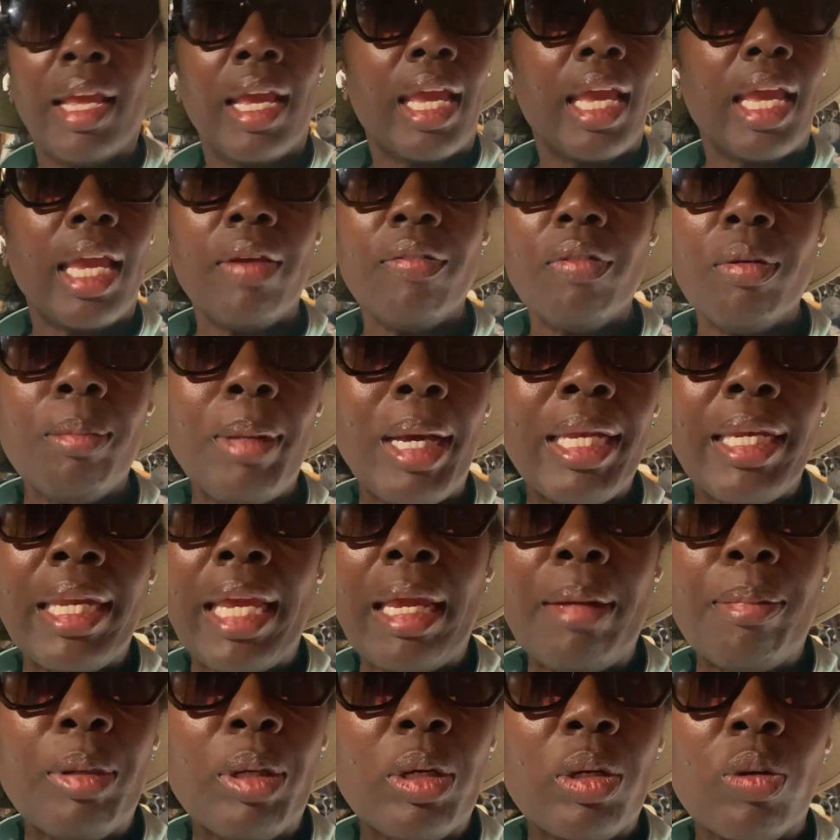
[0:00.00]
Even my
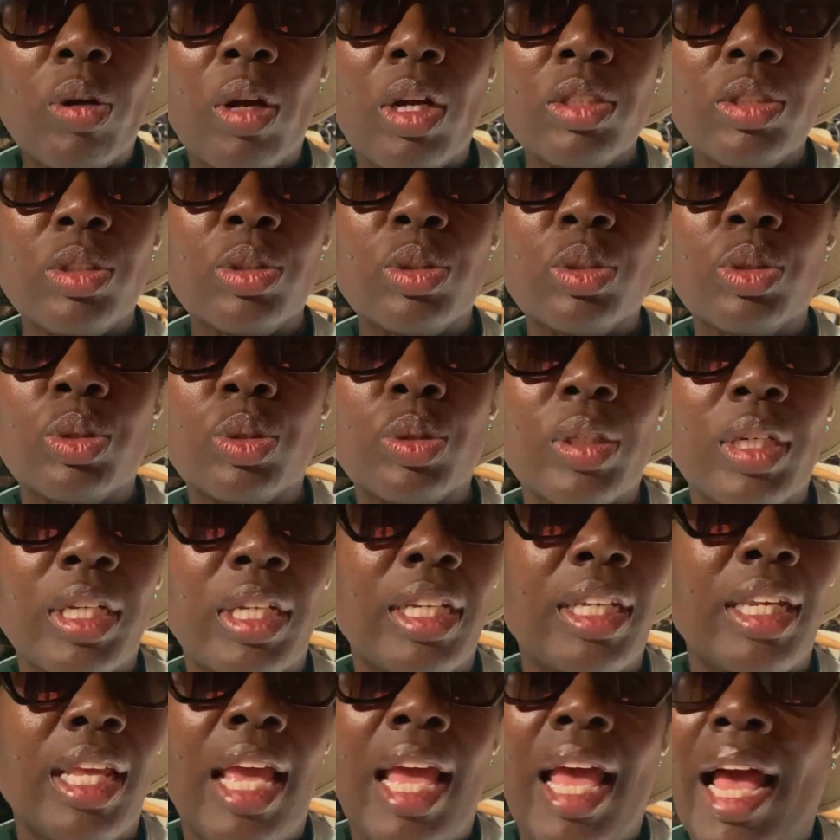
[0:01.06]
neighbor across the
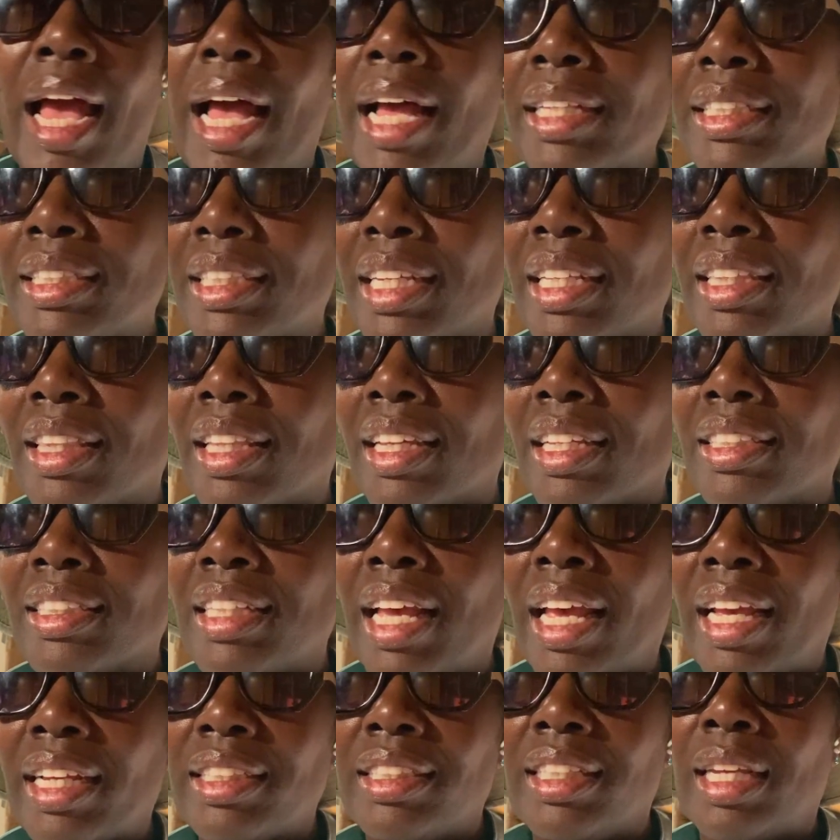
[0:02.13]
street, I said the
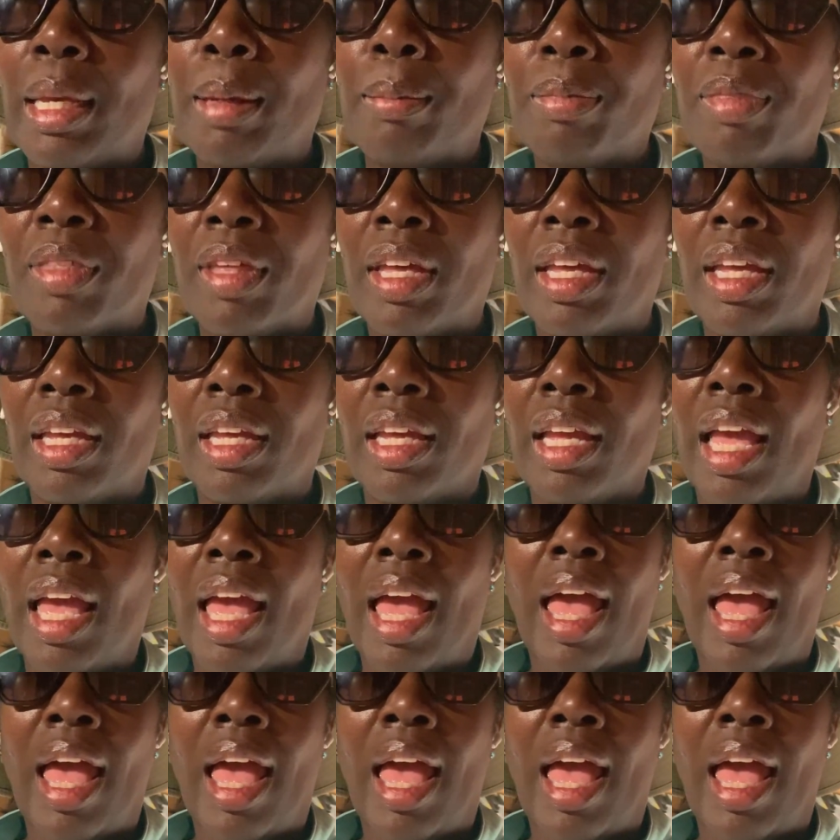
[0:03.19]
exact same thing.